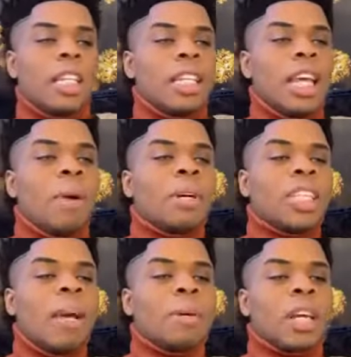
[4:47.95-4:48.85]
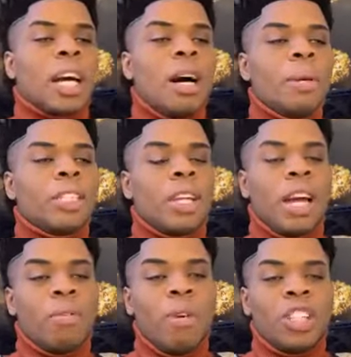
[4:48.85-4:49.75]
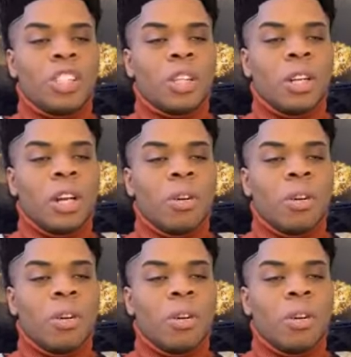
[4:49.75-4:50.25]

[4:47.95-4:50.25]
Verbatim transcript: they was able to come into their rich